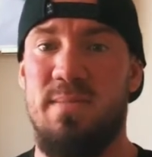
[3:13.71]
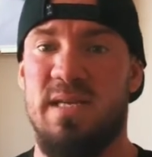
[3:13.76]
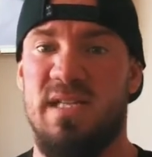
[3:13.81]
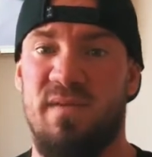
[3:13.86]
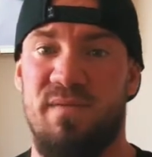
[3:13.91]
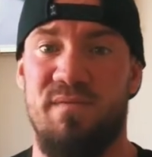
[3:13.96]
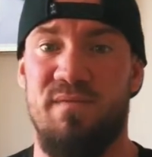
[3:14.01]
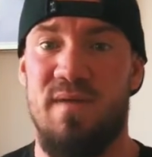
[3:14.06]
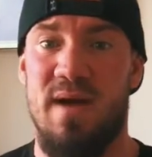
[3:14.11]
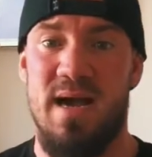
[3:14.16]
it's
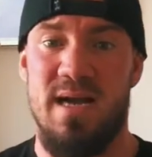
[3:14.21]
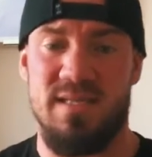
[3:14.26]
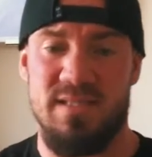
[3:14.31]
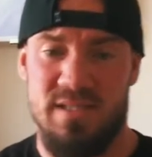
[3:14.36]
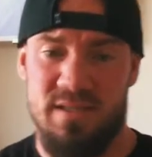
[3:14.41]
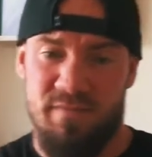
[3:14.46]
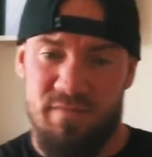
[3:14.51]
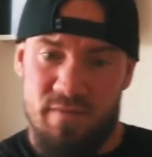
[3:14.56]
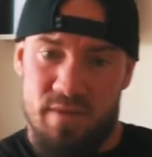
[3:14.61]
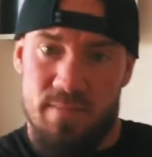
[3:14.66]

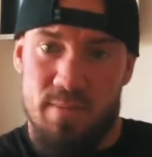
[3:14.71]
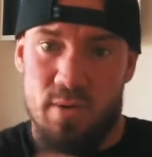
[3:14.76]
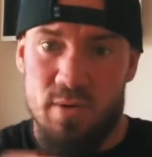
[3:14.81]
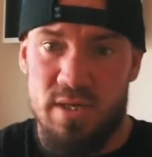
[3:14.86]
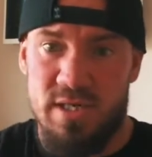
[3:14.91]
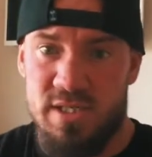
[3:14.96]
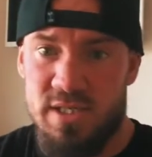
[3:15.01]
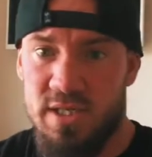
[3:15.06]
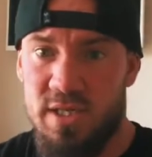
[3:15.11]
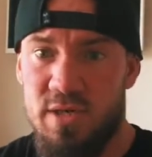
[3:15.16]
fast for the
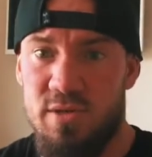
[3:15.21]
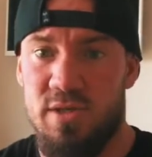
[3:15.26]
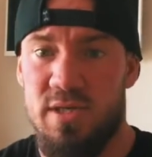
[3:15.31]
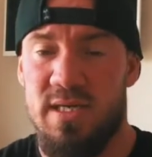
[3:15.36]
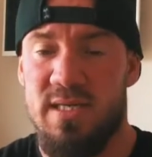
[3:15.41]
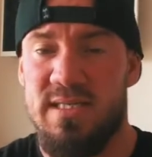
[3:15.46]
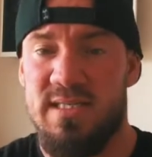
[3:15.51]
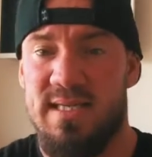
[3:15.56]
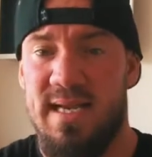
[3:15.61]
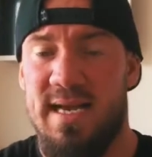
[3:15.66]
body to
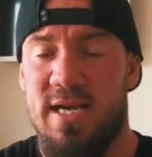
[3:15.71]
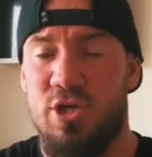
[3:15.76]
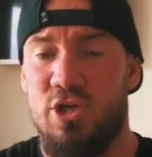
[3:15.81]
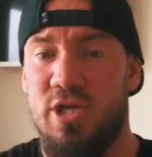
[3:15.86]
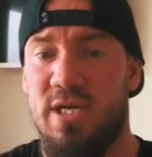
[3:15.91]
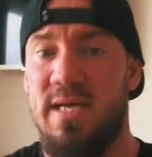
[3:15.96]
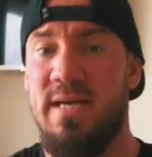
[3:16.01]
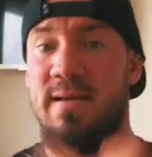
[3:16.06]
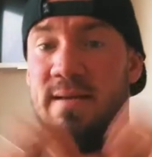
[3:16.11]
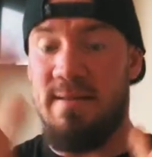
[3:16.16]
utilize its
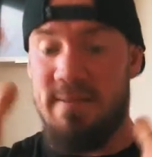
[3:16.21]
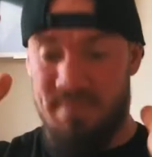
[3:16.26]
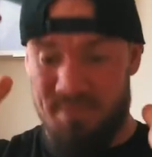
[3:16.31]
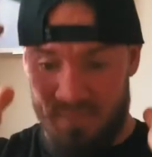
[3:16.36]
energy.